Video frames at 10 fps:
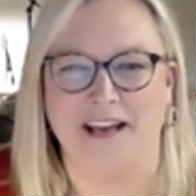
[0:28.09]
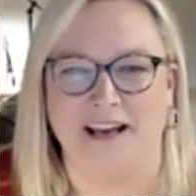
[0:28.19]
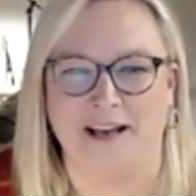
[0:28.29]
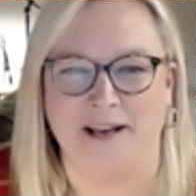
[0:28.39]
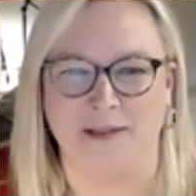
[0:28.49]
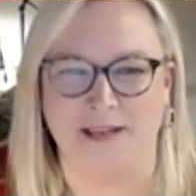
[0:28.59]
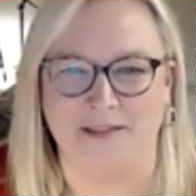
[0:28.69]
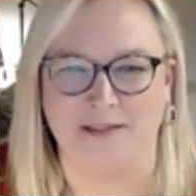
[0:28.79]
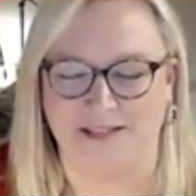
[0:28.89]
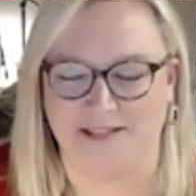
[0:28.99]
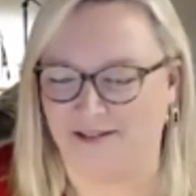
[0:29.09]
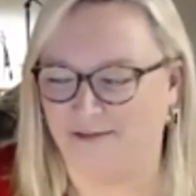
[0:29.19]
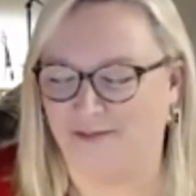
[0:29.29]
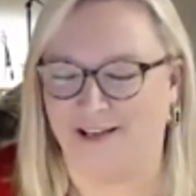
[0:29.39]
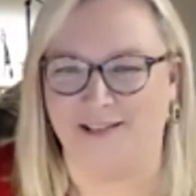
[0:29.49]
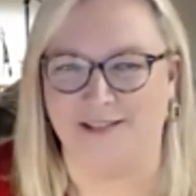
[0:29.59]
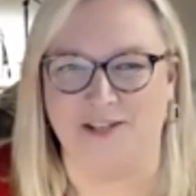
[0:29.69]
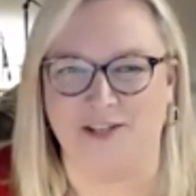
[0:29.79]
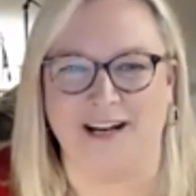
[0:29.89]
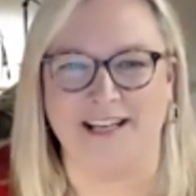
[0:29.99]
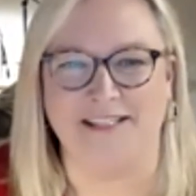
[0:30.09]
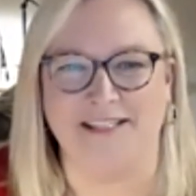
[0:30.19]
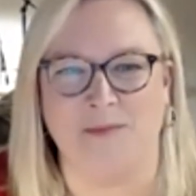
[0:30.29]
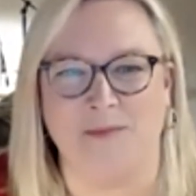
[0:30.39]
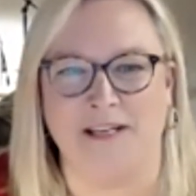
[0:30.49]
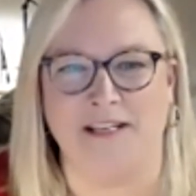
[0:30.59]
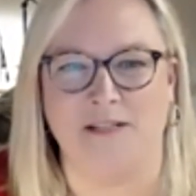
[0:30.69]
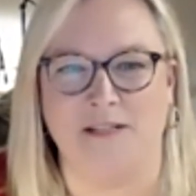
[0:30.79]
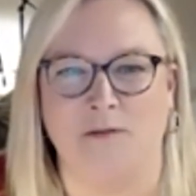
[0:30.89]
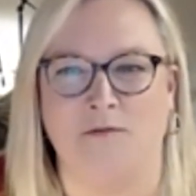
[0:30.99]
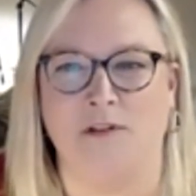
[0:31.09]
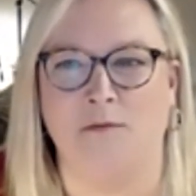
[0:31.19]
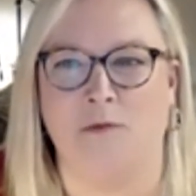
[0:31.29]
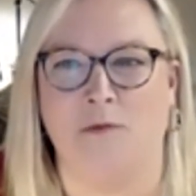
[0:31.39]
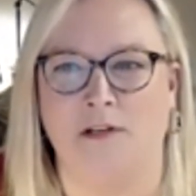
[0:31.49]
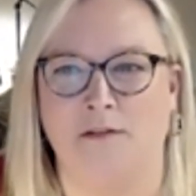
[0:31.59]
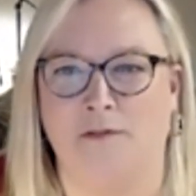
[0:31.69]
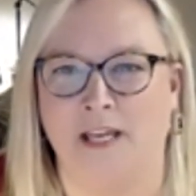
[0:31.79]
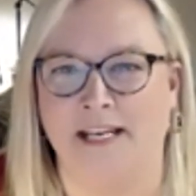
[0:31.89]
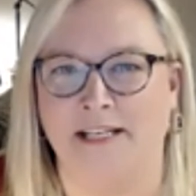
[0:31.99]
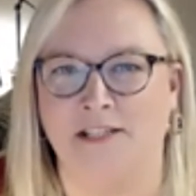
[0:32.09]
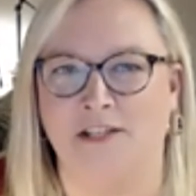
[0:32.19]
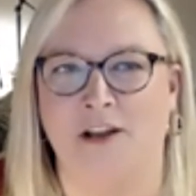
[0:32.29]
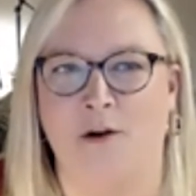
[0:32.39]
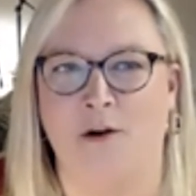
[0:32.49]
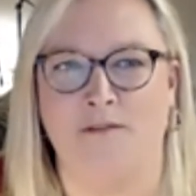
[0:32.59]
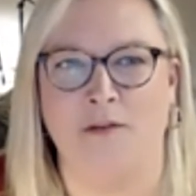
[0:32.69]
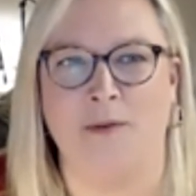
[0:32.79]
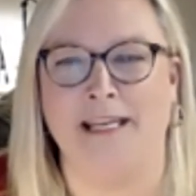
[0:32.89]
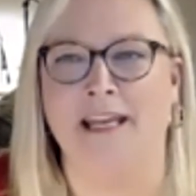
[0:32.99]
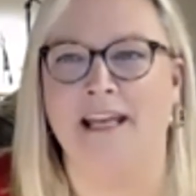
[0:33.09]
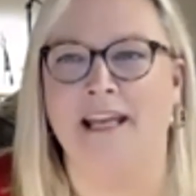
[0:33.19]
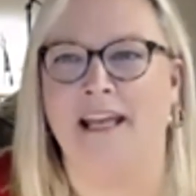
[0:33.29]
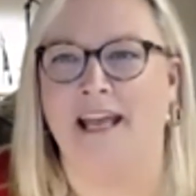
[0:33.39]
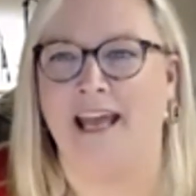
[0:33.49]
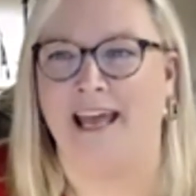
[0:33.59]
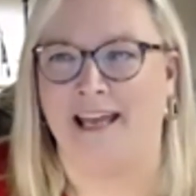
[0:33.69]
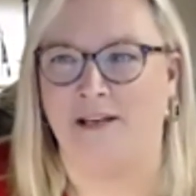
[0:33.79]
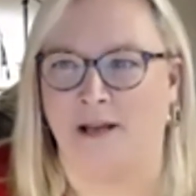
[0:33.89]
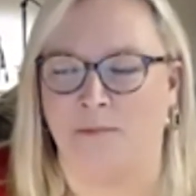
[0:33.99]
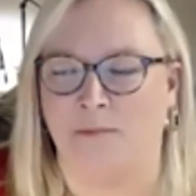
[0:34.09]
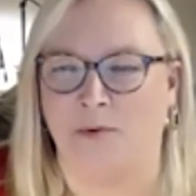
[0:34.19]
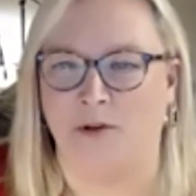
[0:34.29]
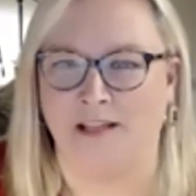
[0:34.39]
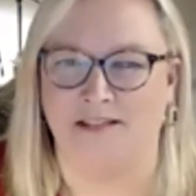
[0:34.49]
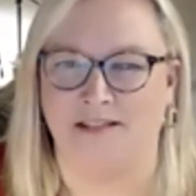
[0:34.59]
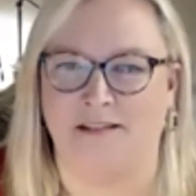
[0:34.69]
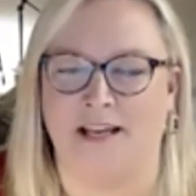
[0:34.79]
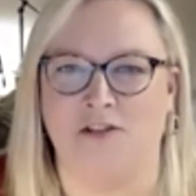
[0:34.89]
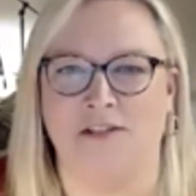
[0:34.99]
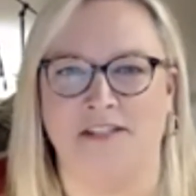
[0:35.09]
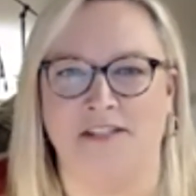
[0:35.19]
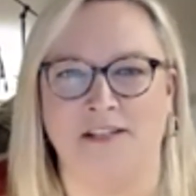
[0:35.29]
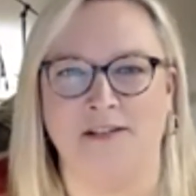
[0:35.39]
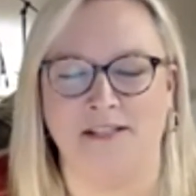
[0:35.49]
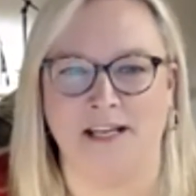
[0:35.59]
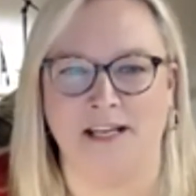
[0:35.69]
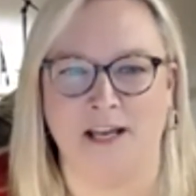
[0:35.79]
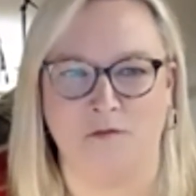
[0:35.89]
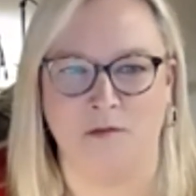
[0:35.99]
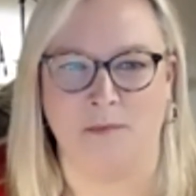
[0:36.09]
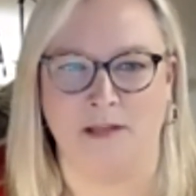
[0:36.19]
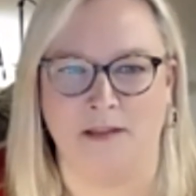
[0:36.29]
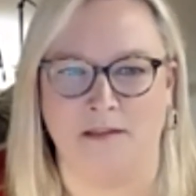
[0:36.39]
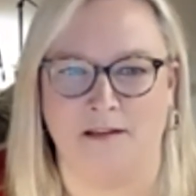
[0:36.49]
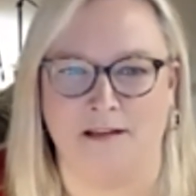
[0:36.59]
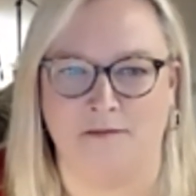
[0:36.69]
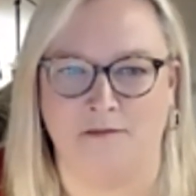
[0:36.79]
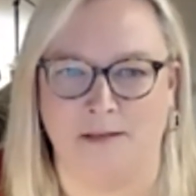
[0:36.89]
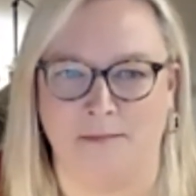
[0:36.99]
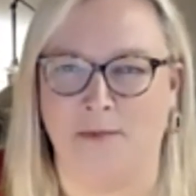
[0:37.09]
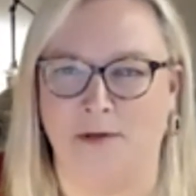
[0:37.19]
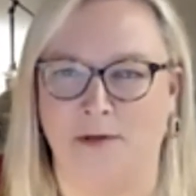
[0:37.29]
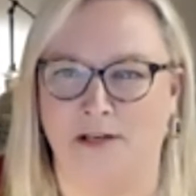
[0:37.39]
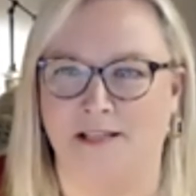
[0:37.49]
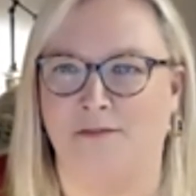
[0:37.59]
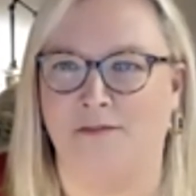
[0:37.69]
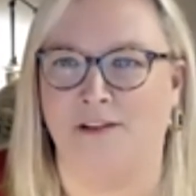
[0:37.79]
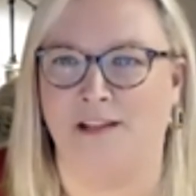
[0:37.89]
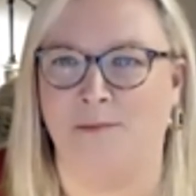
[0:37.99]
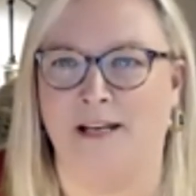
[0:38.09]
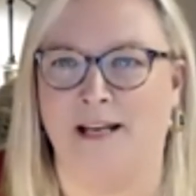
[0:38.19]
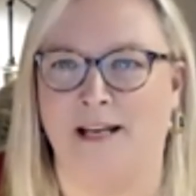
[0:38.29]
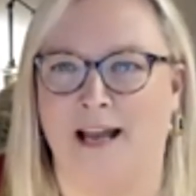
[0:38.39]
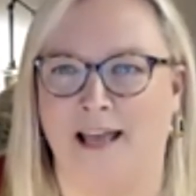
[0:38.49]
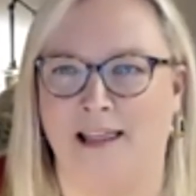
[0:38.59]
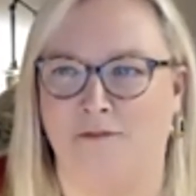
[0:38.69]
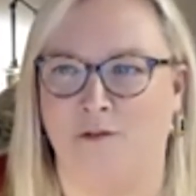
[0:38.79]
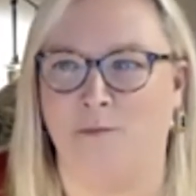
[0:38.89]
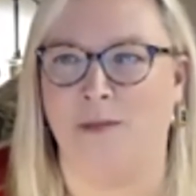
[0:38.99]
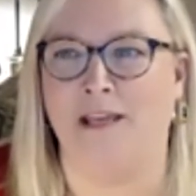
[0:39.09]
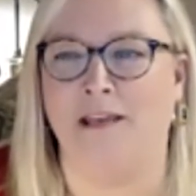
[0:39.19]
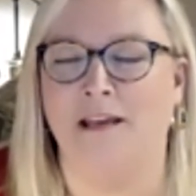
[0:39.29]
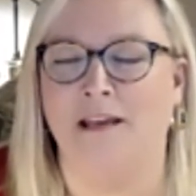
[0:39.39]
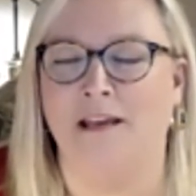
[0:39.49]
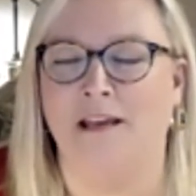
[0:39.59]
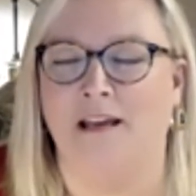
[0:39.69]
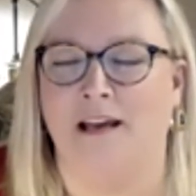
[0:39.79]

um, in the midst of uh, such a crisis, but it's been really wonderful getting to know everybody and um, putting this lecture series together for the month of September has definitely been a highlight for me.